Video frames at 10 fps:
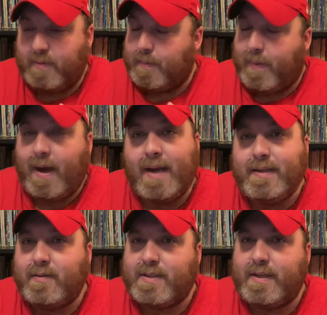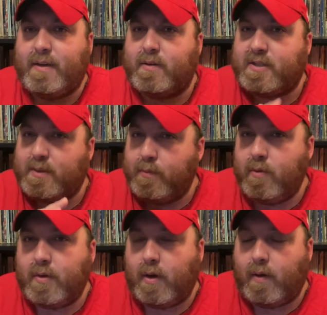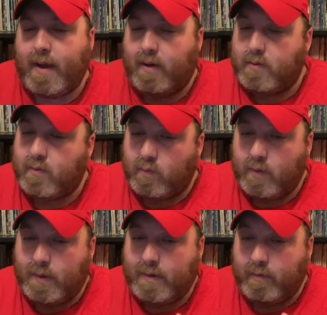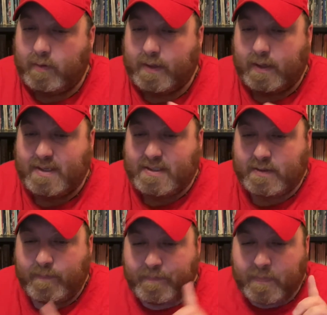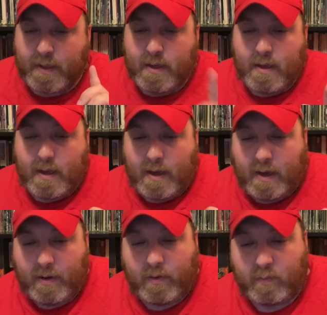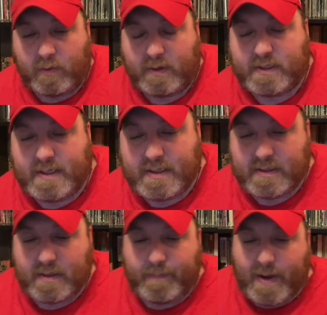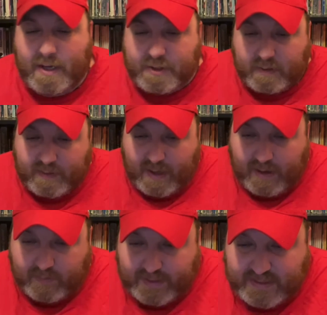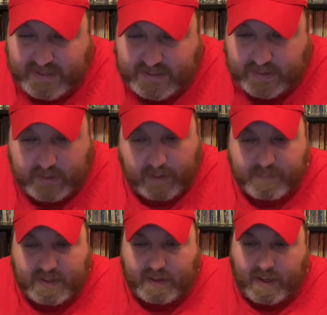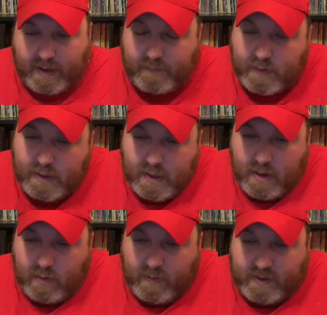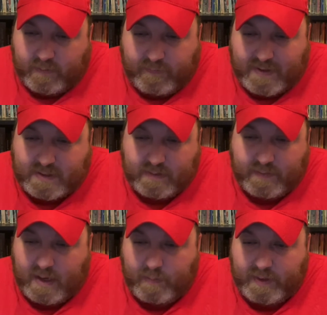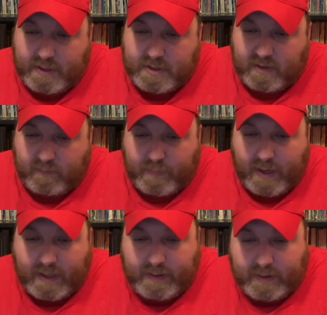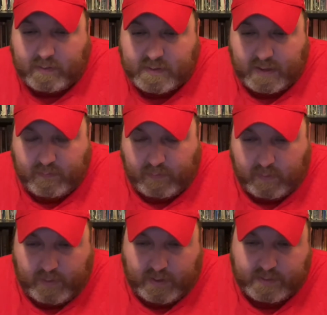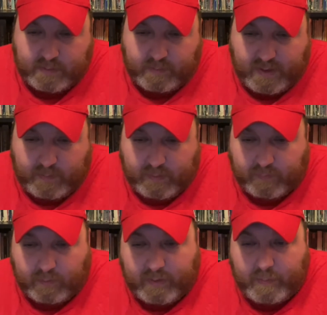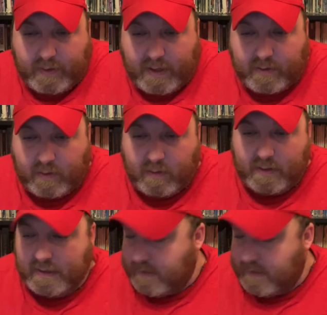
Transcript: but the pine needles in here smooth it all out. Really, really nice. Uh, Homeworx says the magic of the holiday season comes alive with a festive combination of pine needles and fir balsam blended with fruity blackcurrant